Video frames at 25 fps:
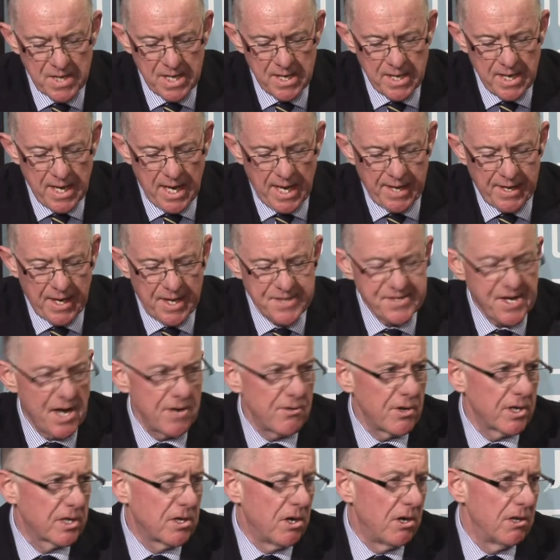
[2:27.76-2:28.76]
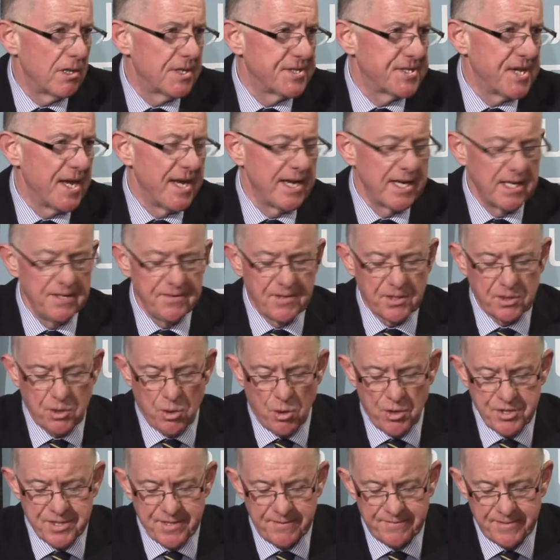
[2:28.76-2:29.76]
And as I recall saying in the
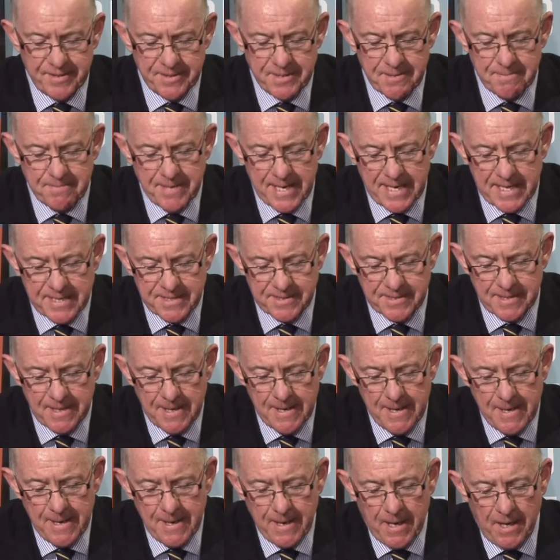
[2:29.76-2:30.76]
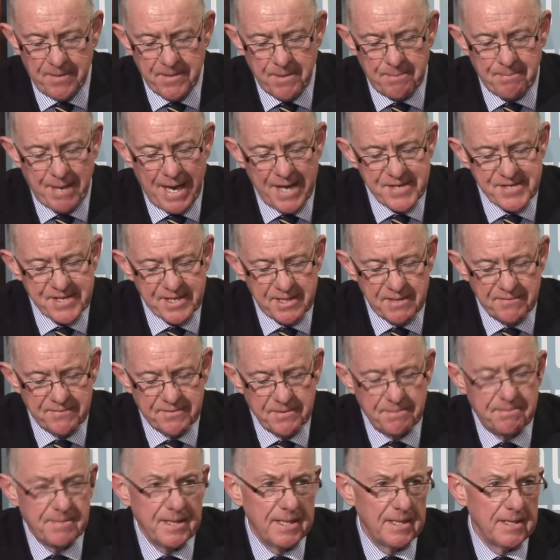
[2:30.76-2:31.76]
course of the debate on the passing of the
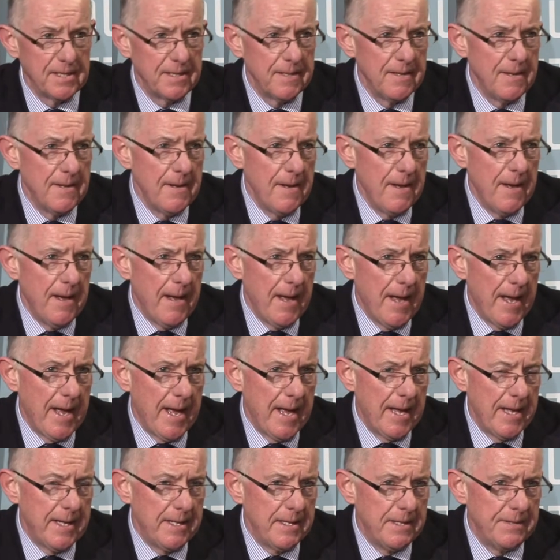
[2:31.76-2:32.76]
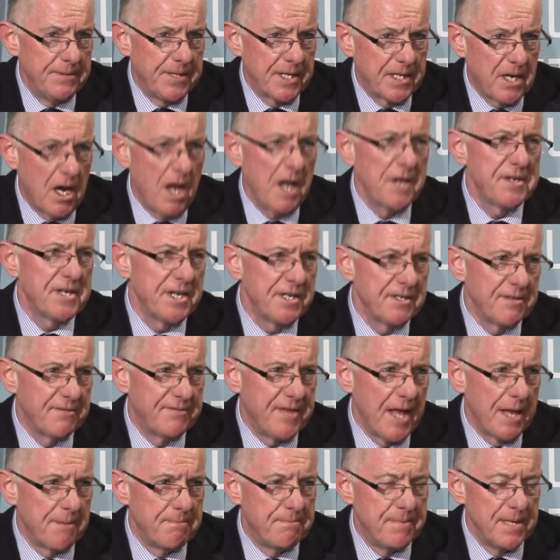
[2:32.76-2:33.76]
bill, the content of
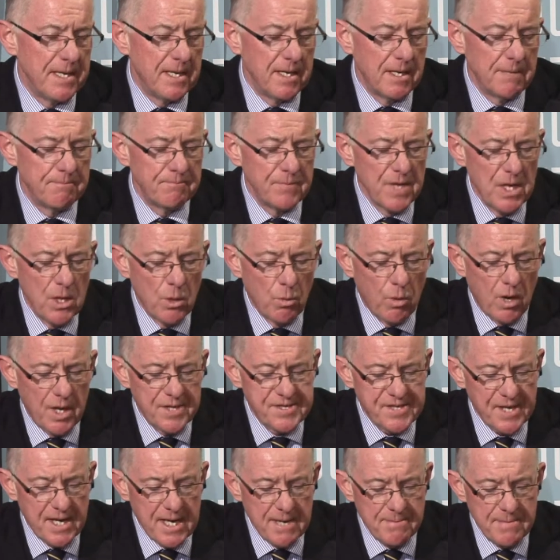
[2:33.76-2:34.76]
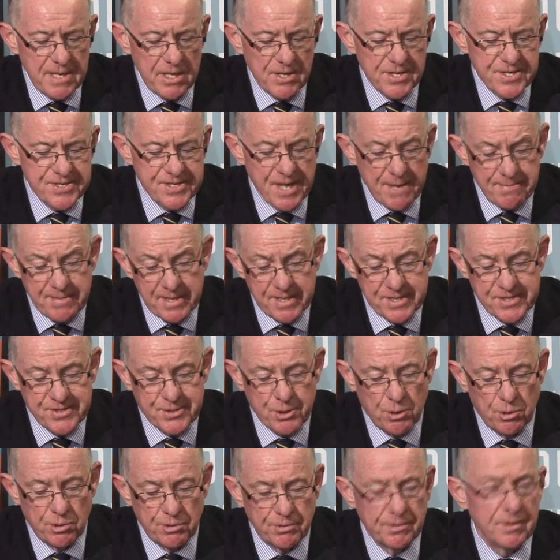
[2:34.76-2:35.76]
that bill was a mere stepping
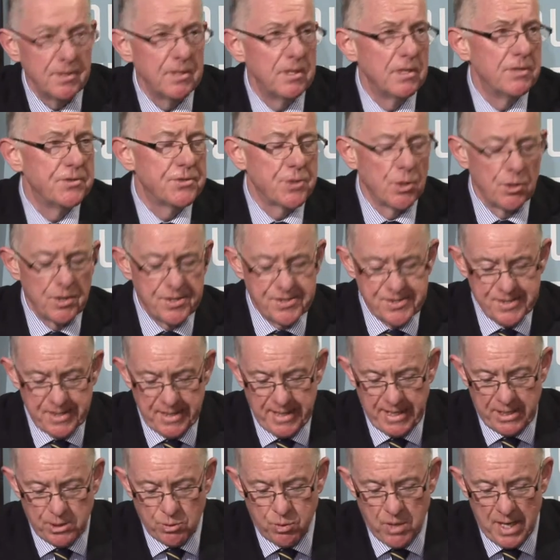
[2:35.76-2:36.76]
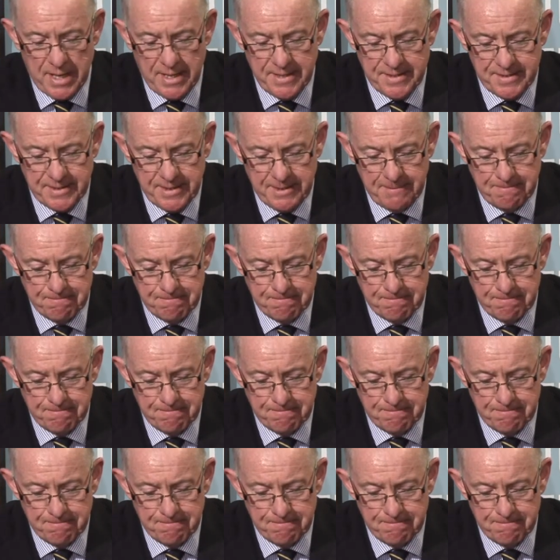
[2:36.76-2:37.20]
stone towards equality.